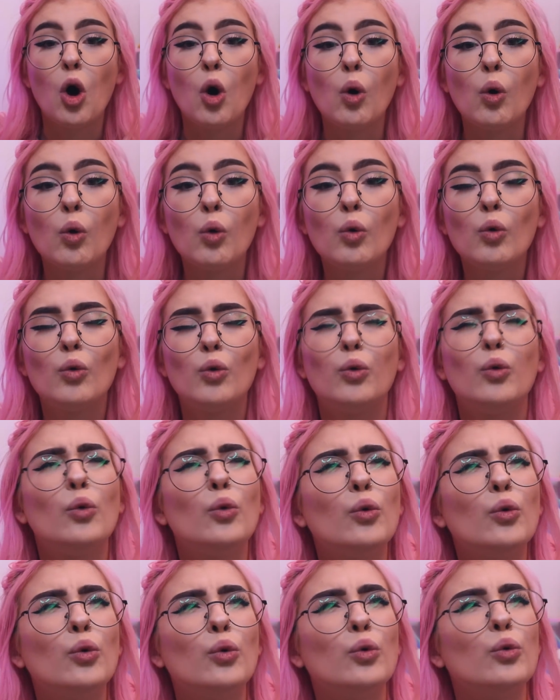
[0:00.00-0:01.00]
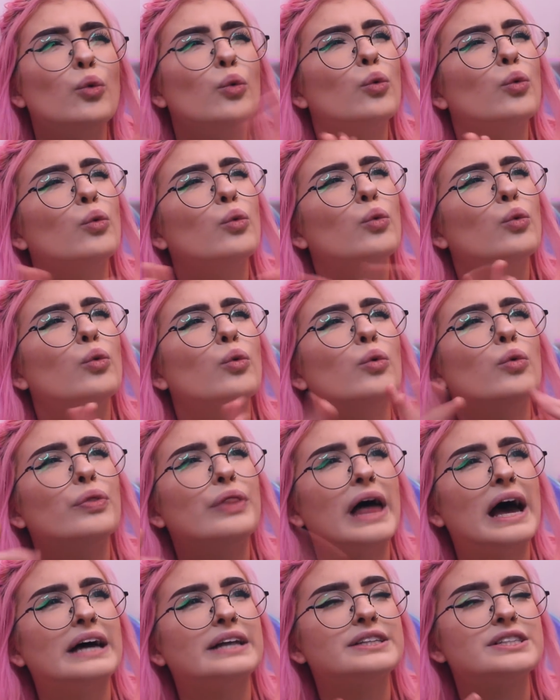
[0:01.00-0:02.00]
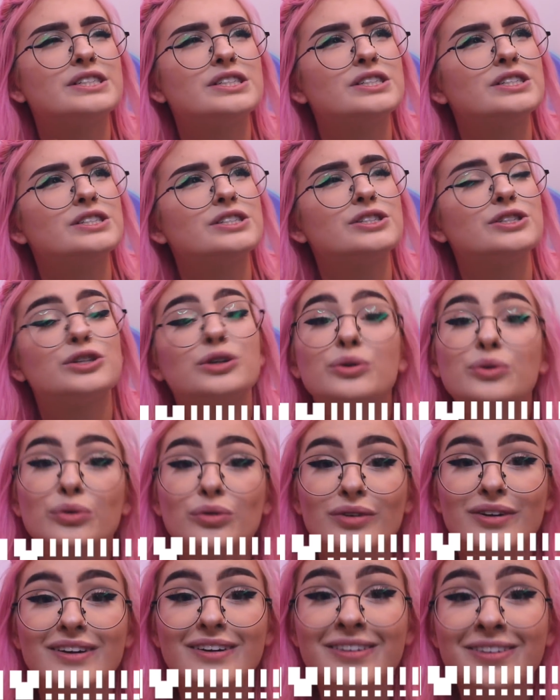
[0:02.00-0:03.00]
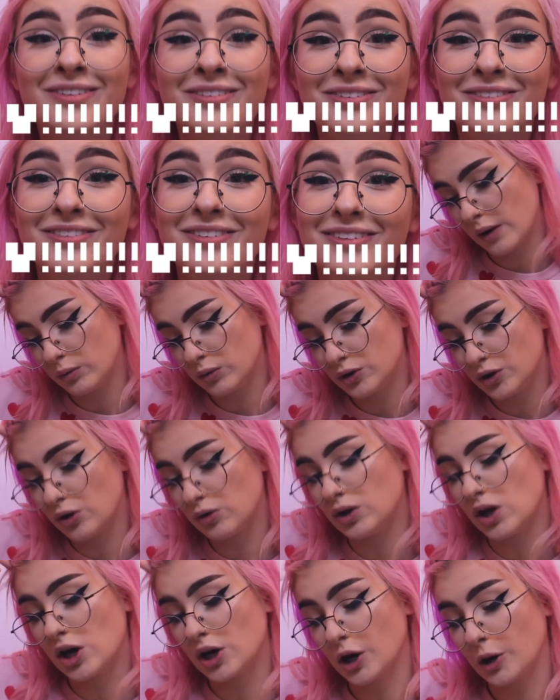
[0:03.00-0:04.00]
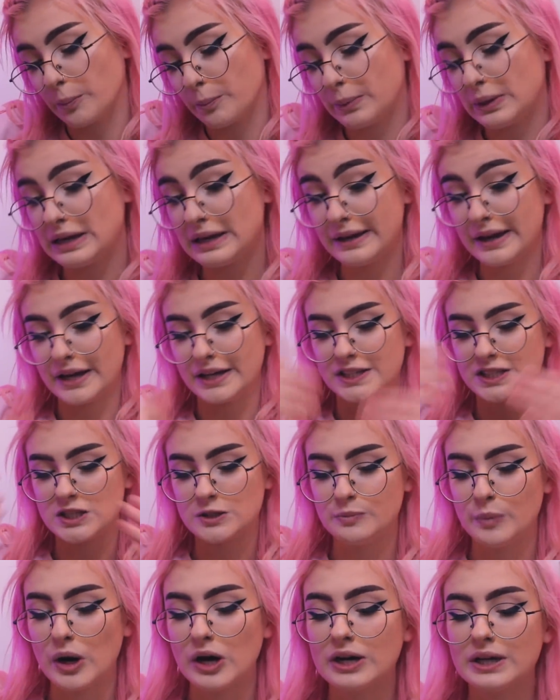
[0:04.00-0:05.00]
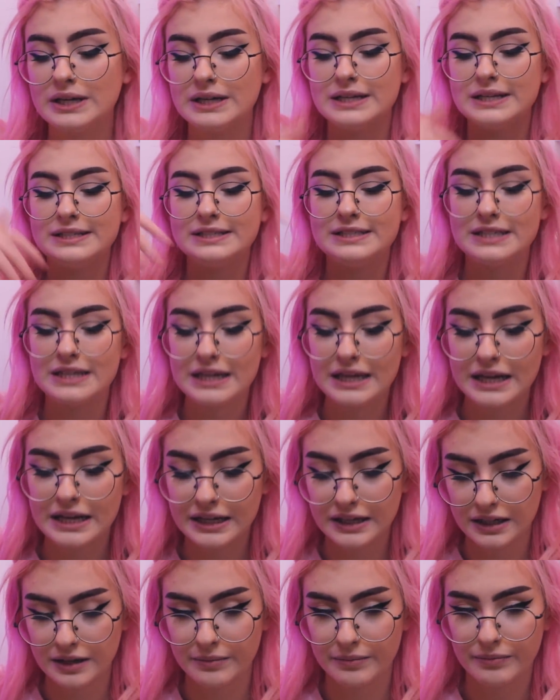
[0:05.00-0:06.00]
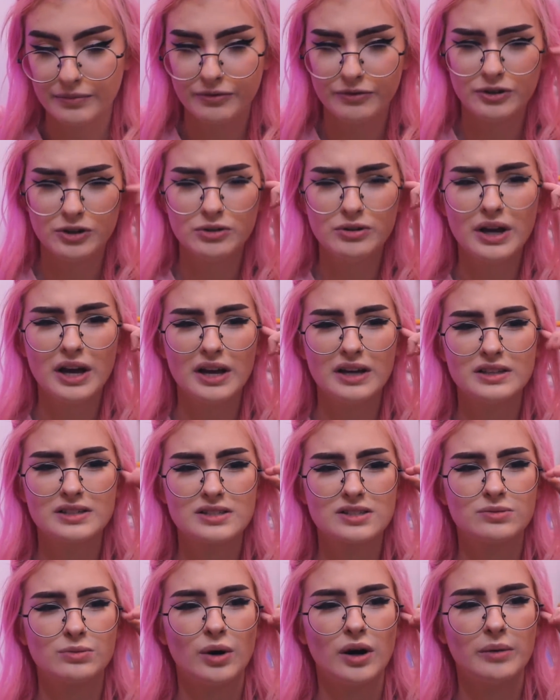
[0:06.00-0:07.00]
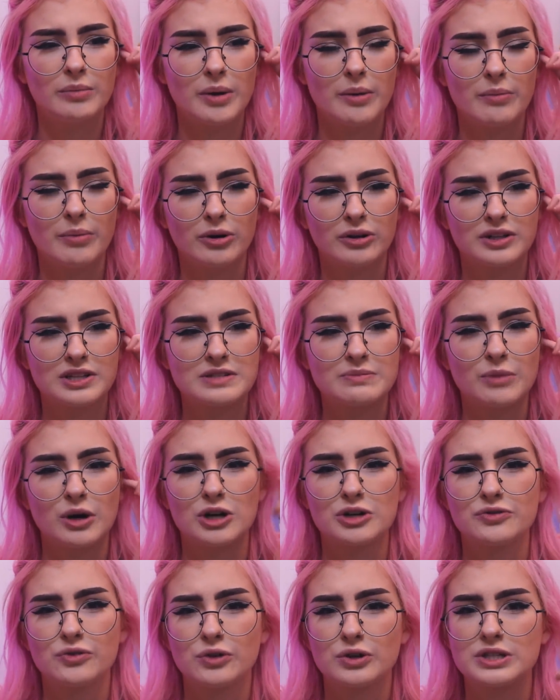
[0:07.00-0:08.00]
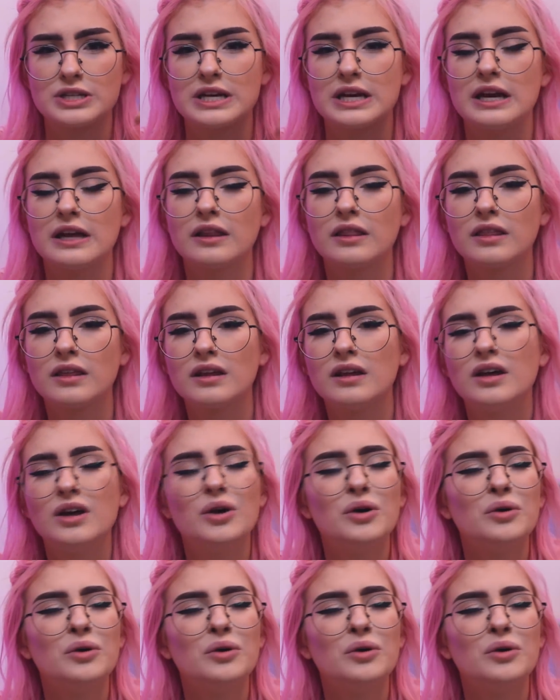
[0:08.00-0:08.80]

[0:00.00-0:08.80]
Oh, hoo. That's soon. I will no longer be a spunky teen in a few days. What? My birthday's March 14th.